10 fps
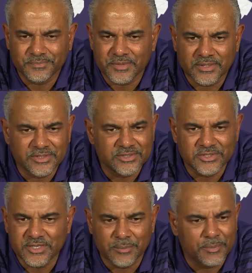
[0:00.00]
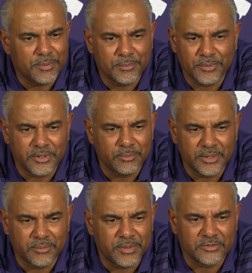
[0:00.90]
yeah, just just helping people to
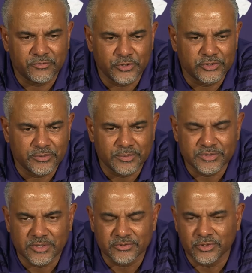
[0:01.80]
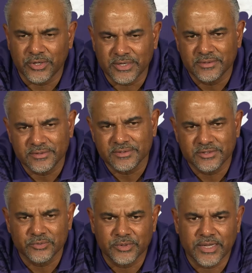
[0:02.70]
be the best version of themselves. So I
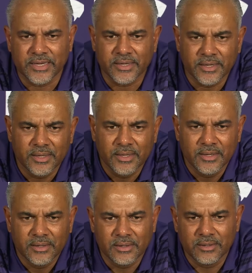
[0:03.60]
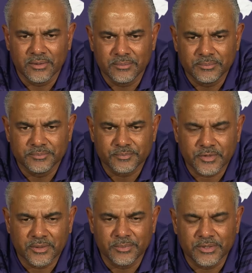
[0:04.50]
just would like um,
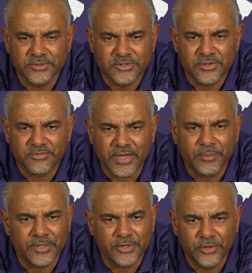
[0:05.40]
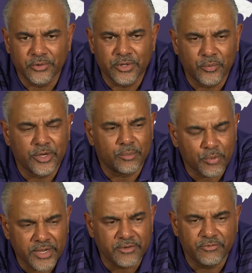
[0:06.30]
Amir's family to know that we are
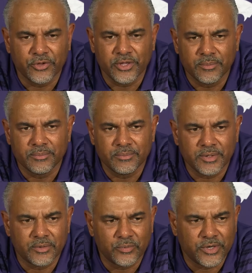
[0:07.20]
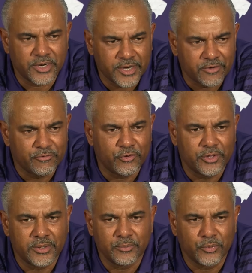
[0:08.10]
praying for them and we are here for
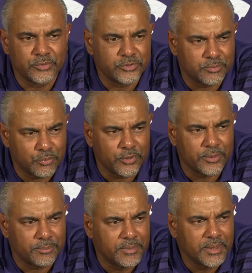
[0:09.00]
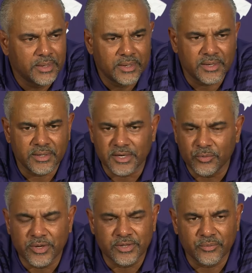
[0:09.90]
them. We will support them in
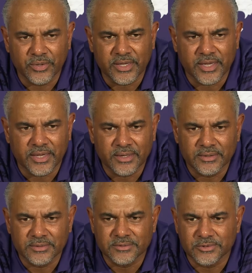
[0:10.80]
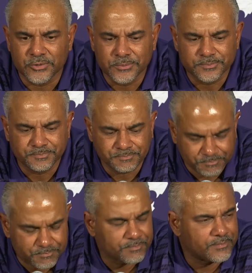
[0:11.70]
any way that we can. So,
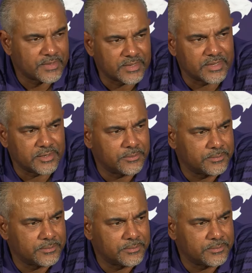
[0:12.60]
thank you.